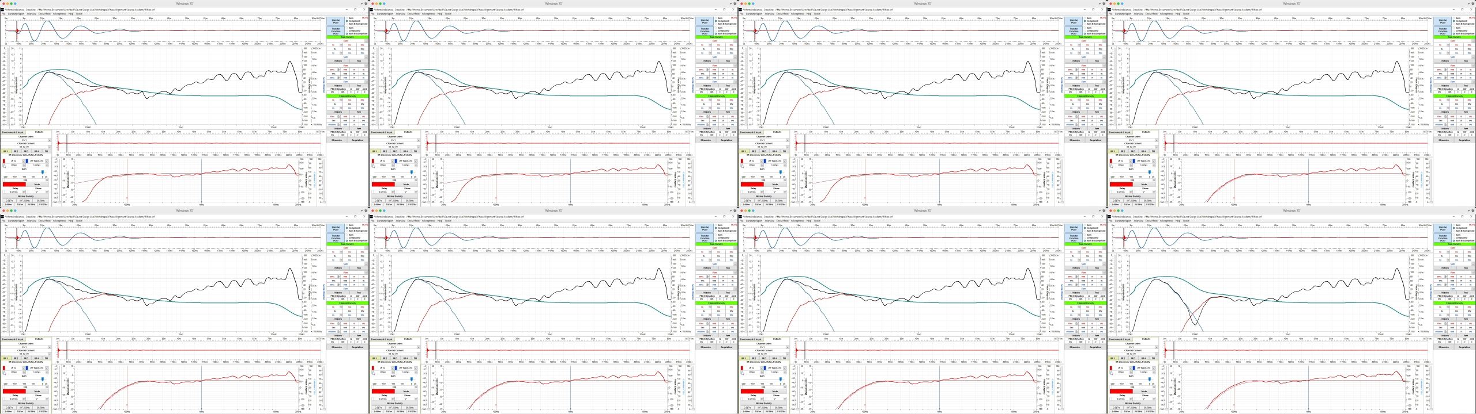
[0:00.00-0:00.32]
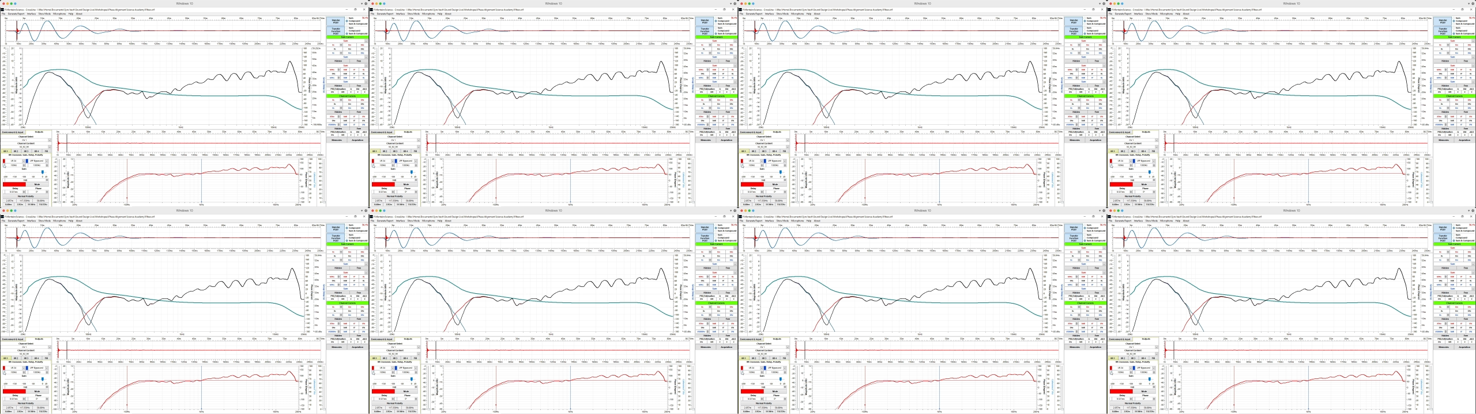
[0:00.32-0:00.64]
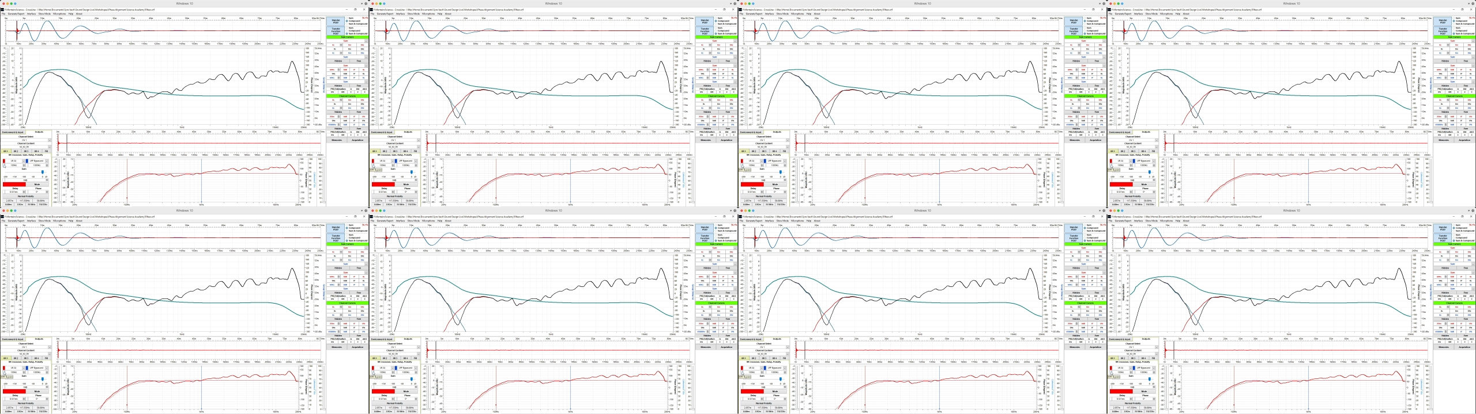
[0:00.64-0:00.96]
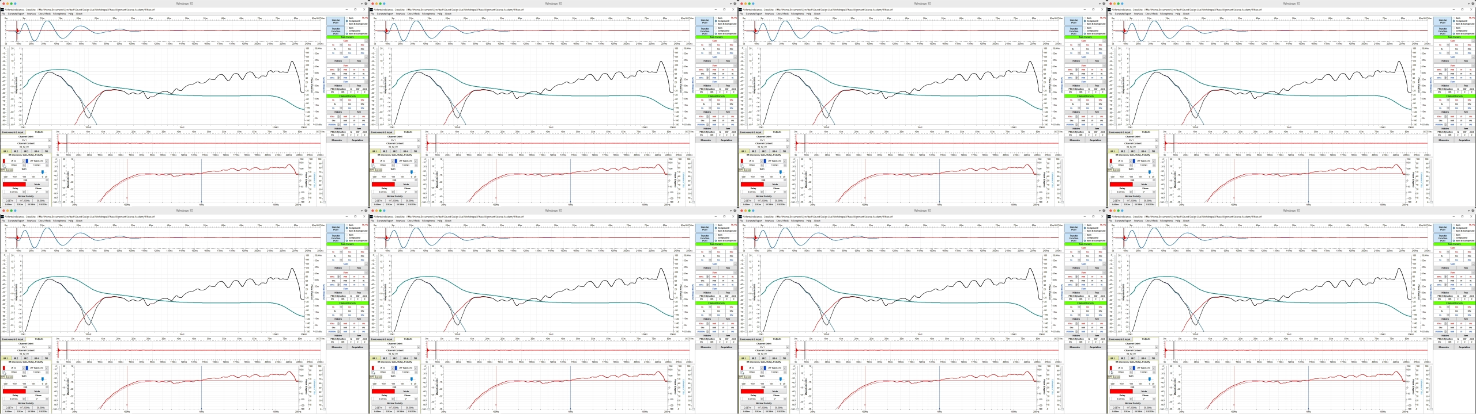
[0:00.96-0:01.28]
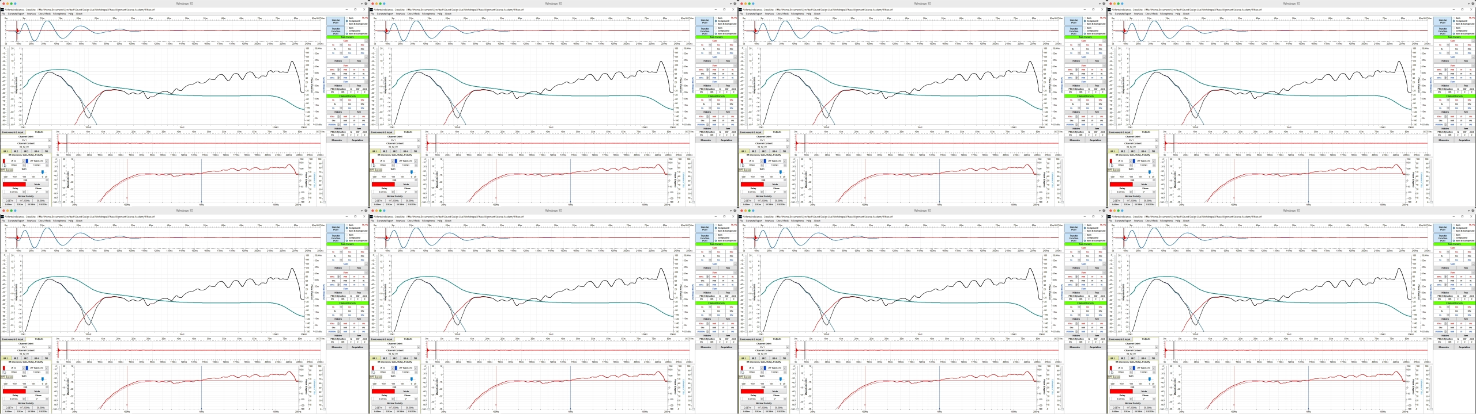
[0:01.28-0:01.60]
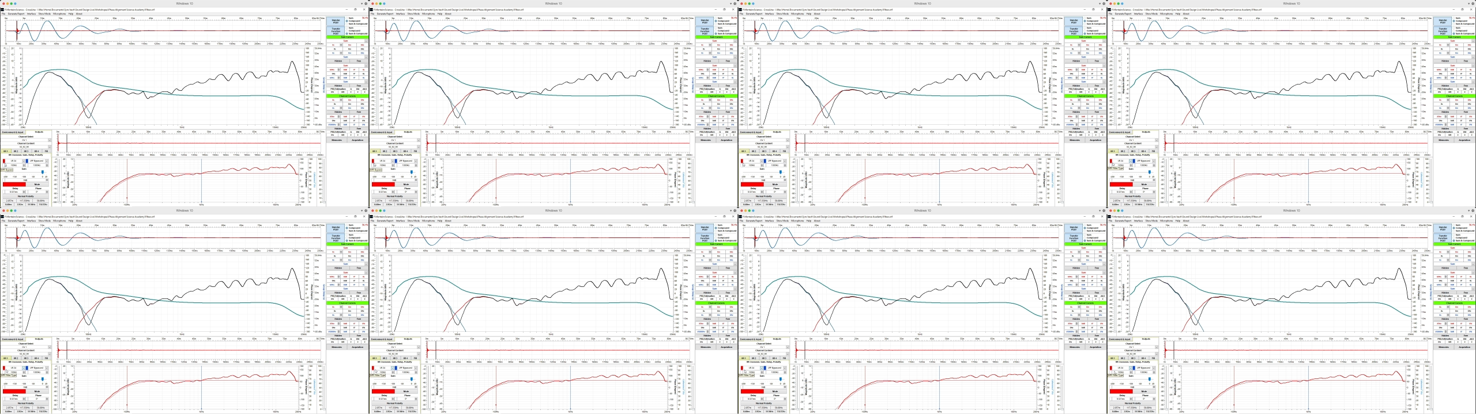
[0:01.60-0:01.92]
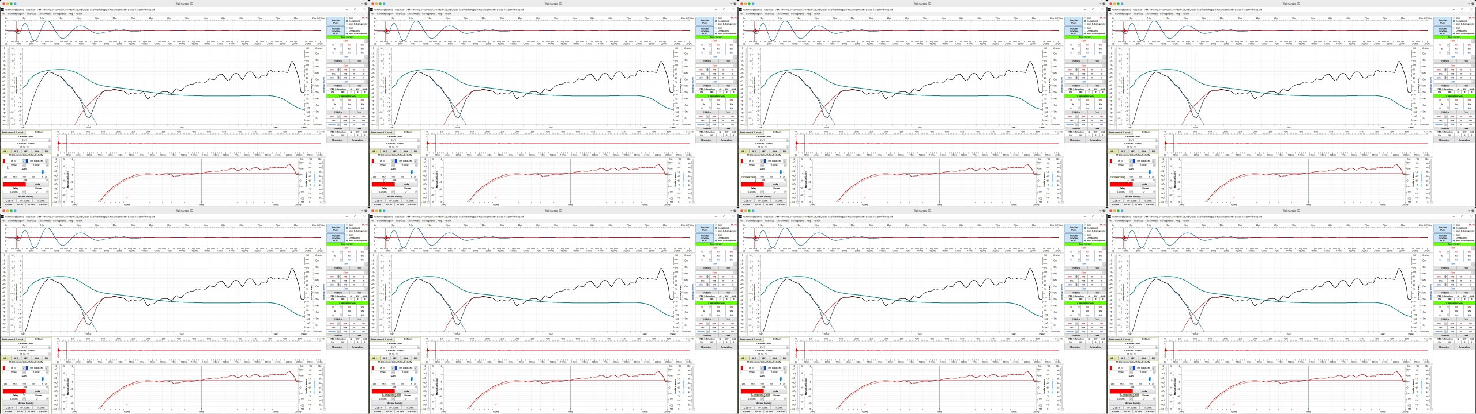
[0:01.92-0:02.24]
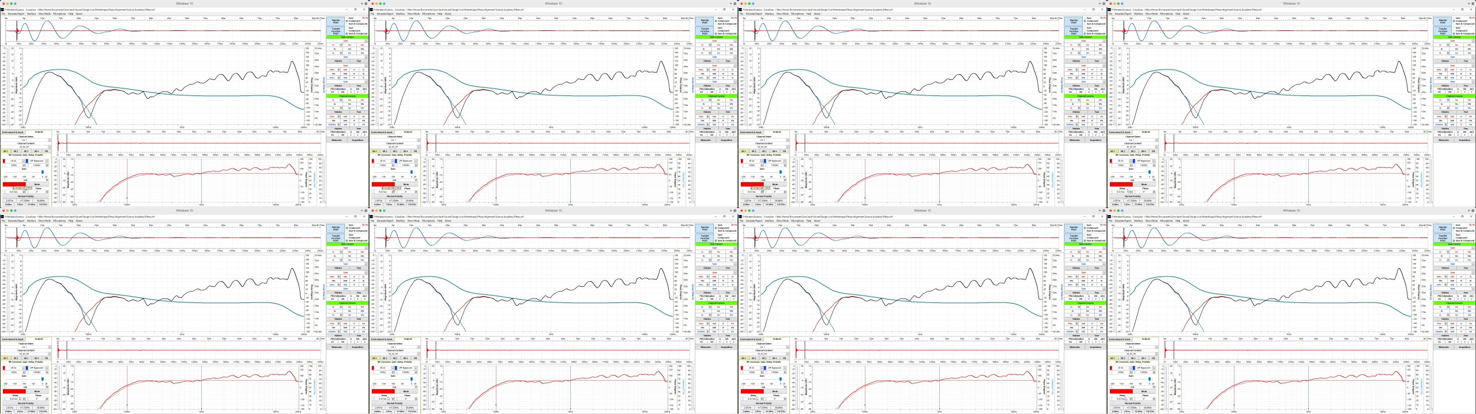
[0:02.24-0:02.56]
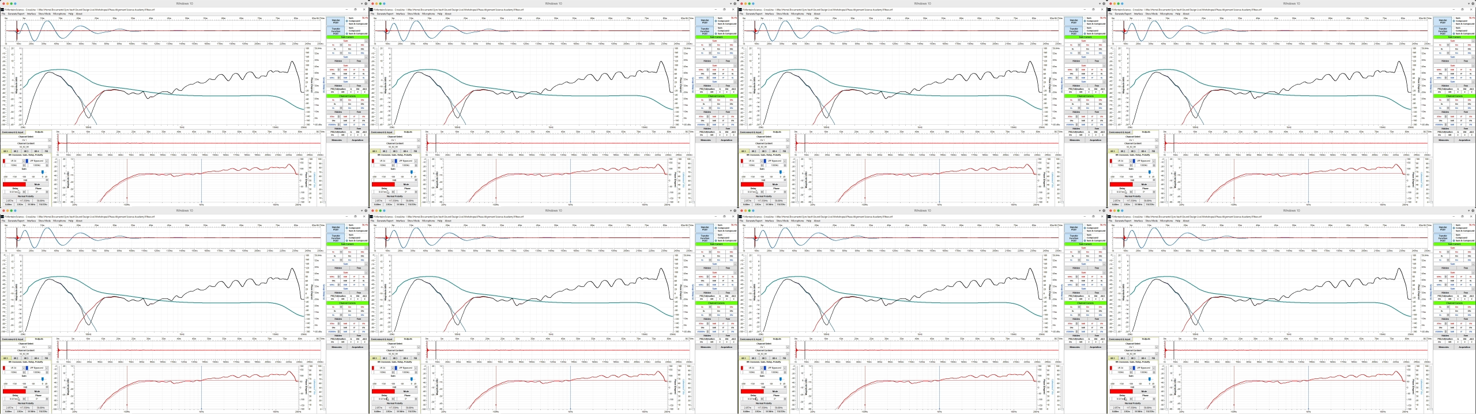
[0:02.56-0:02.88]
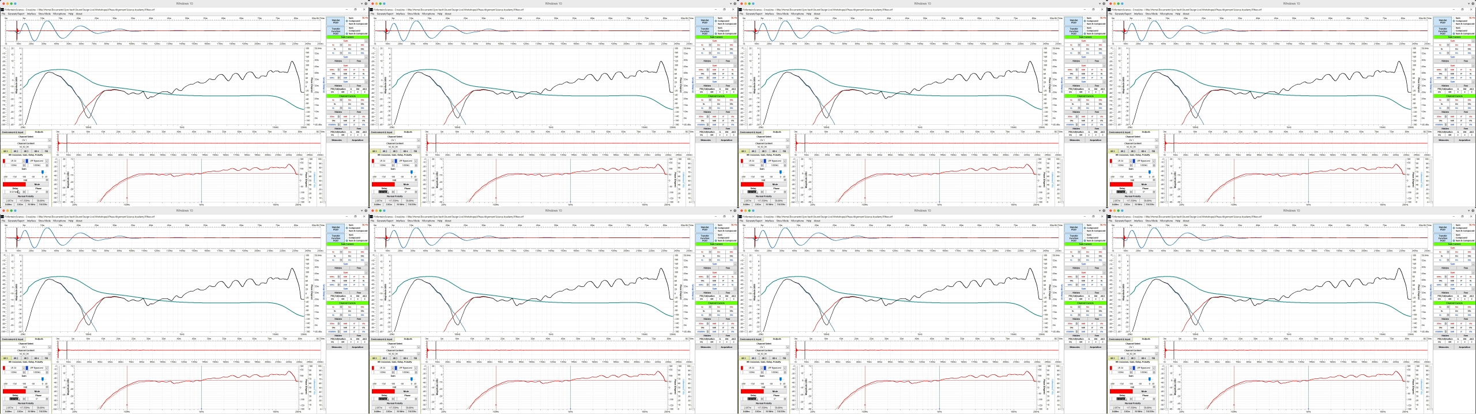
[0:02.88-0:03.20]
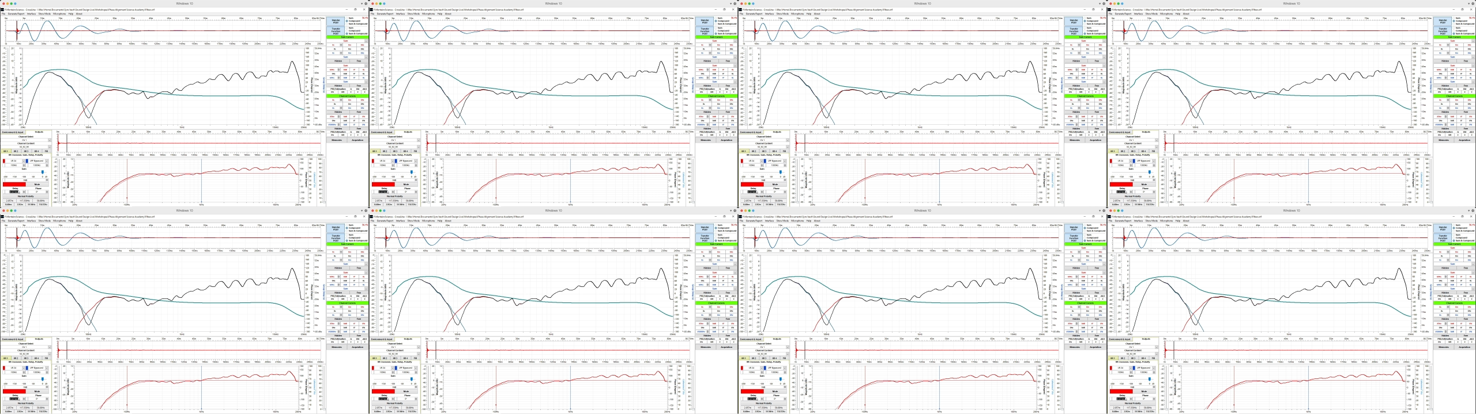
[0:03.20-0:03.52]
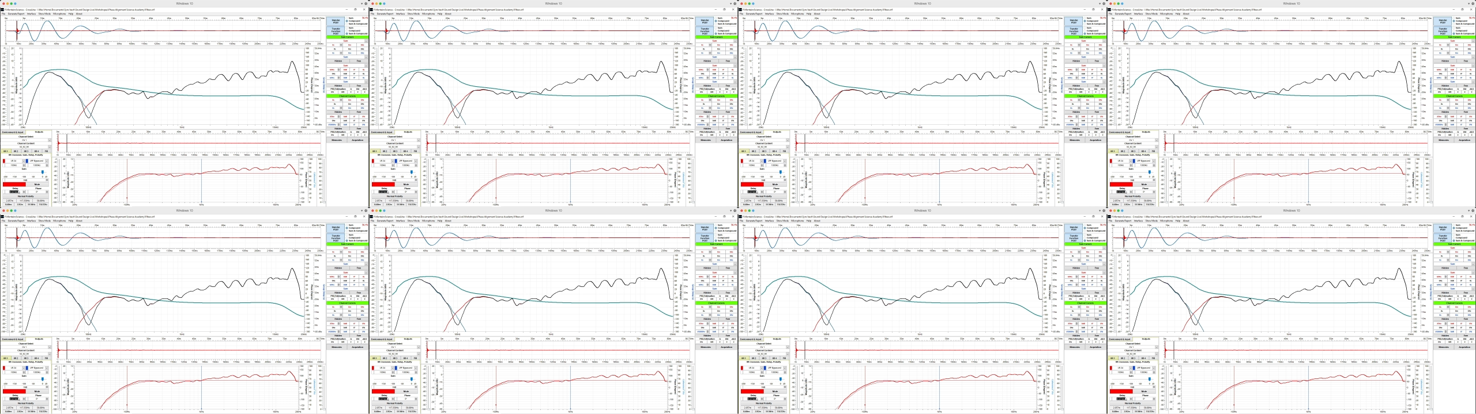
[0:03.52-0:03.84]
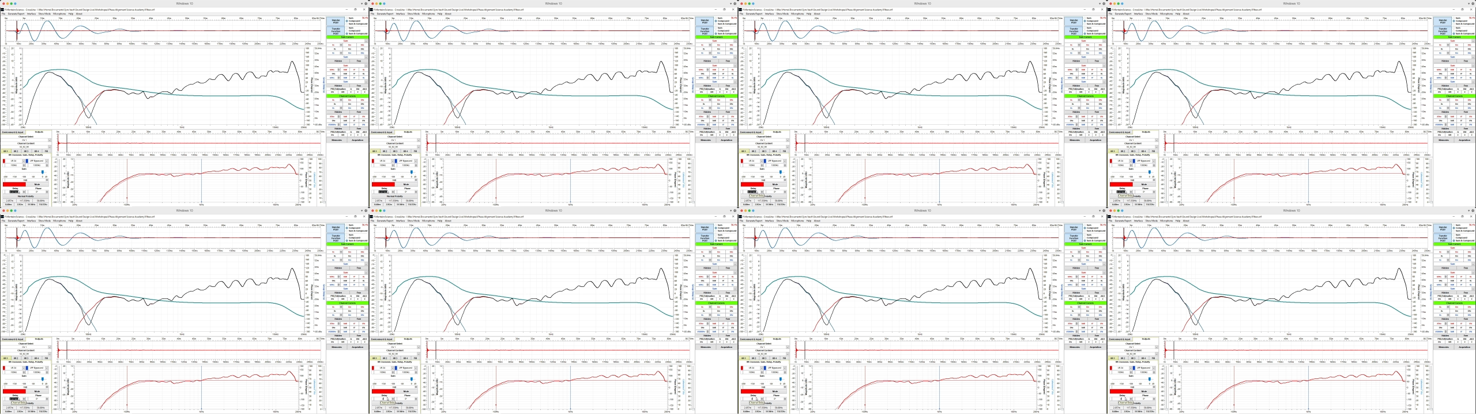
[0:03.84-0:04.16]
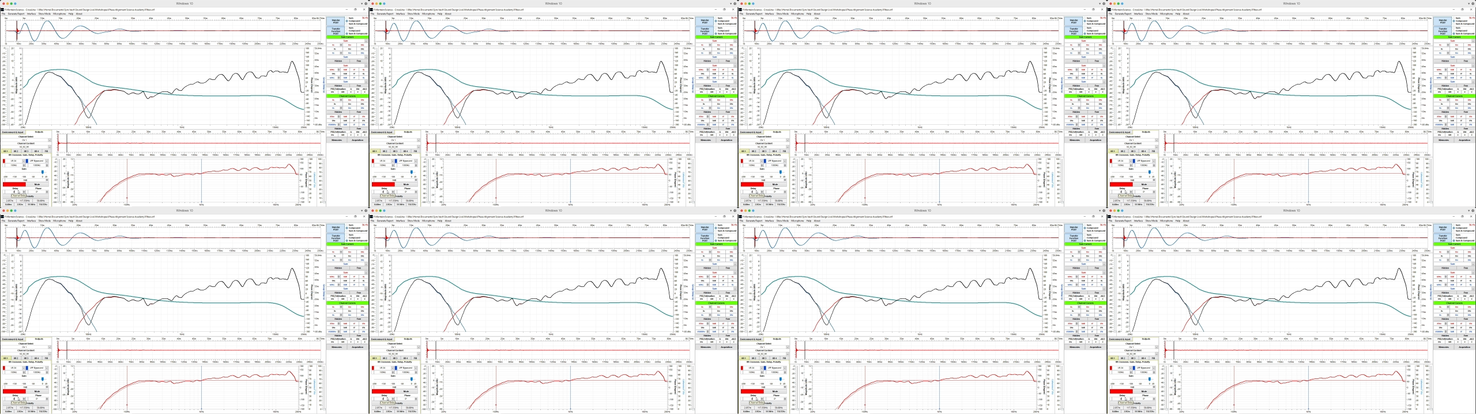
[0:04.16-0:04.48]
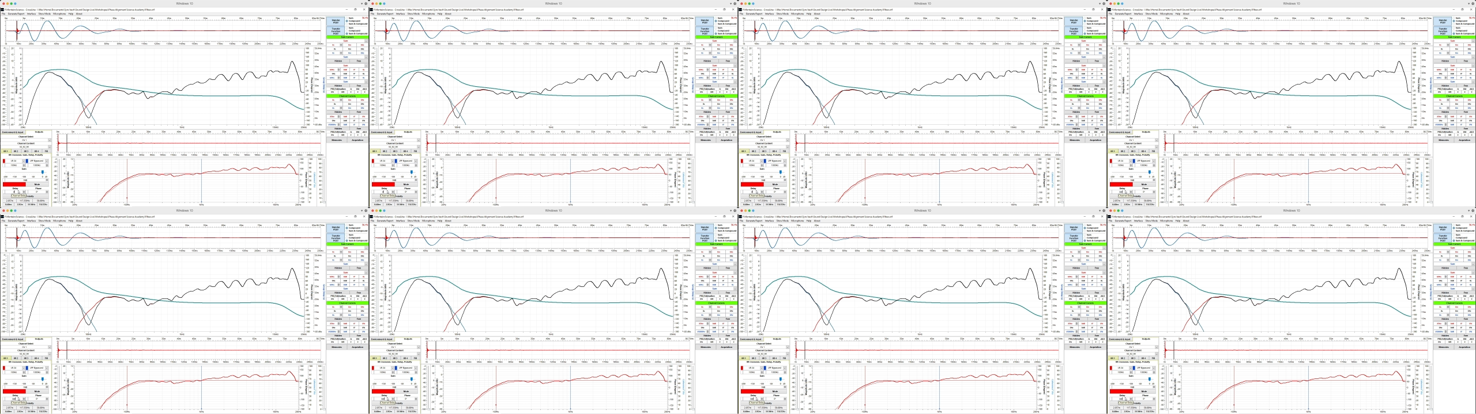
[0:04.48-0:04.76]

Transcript: Nobody's mouth can be seen.